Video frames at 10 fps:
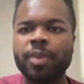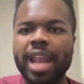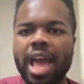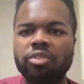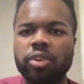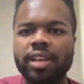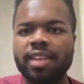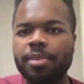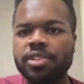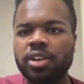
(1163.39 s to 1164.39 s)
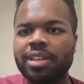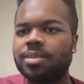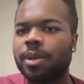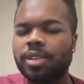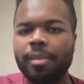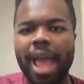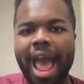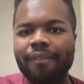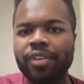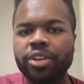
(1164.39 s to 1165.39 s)
But as for today's episode, that's all the time I
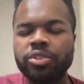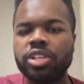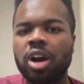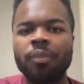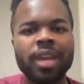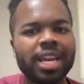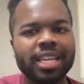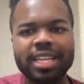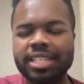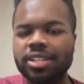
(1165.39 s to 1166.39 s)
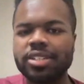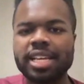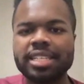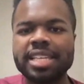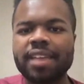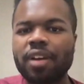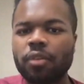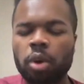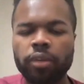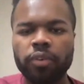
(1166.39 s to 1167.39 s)
have for you. So continue to stay safe. Have
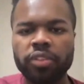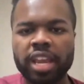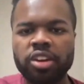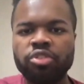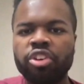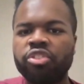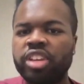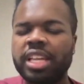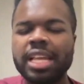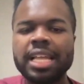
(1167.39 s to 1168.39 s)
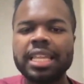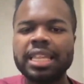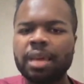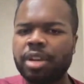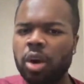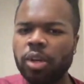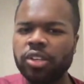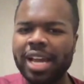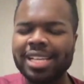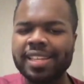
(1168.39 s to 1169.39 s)
a wonderful day, New Jersey. Let me know what you
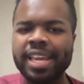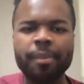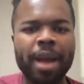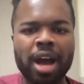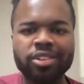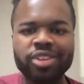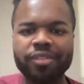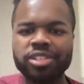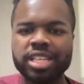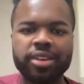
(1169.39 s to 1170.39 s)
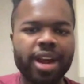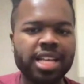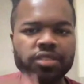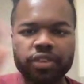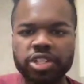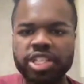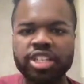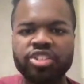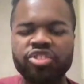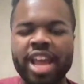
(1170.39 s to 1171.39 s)
guys think about Trevor Zegras
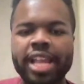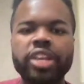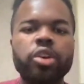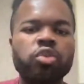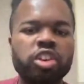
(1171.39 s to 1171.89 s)
versus Jack Hughes.